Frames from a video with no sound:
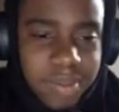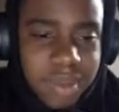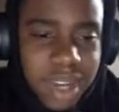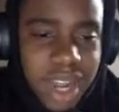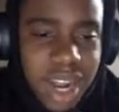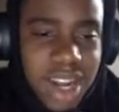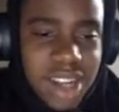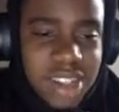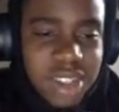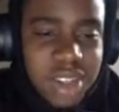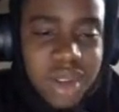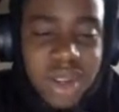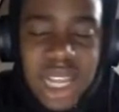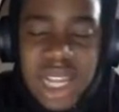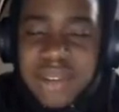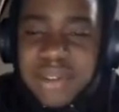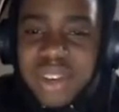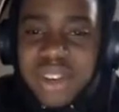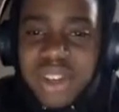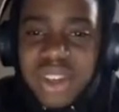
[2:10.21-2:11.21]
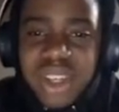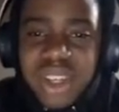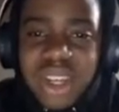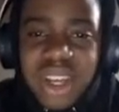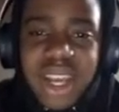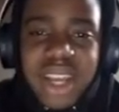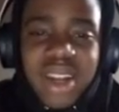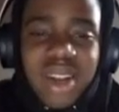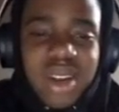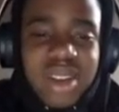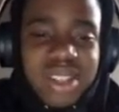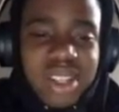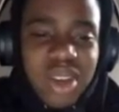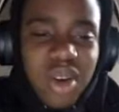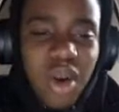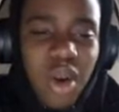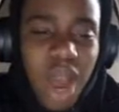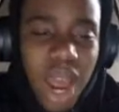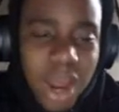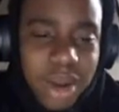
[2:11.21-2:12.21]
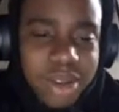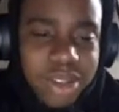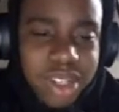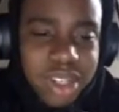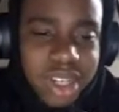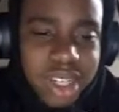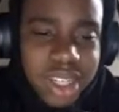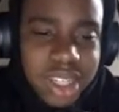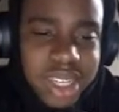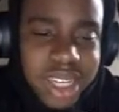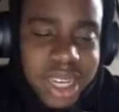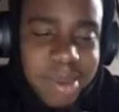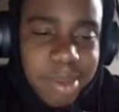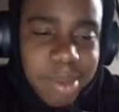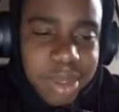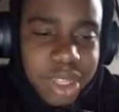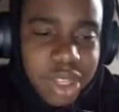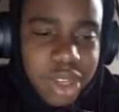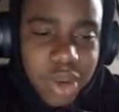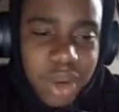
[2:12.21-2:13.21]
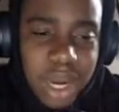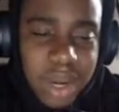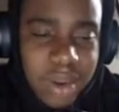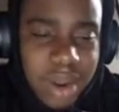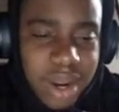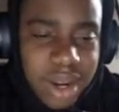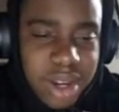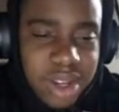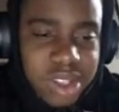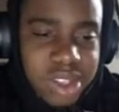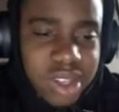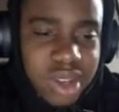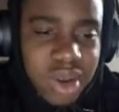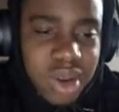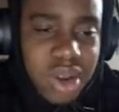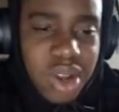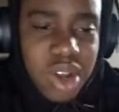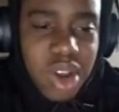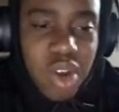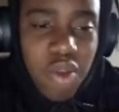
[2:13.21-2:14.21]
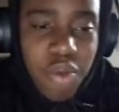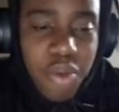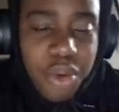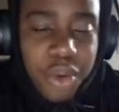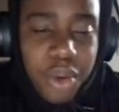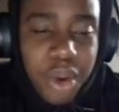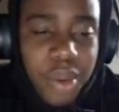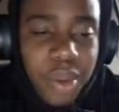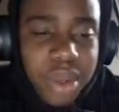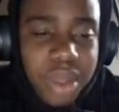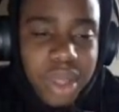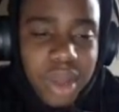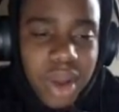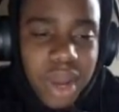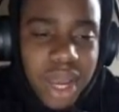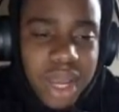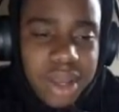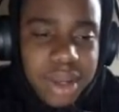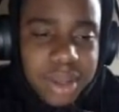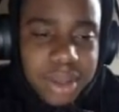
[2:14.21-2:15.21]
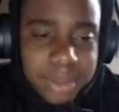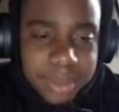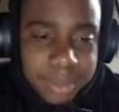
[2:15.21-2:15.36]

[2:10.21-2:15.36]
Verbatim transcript: I just don't like Virginia, and also Ohio is a good team with a great record, so we're going with Ohio.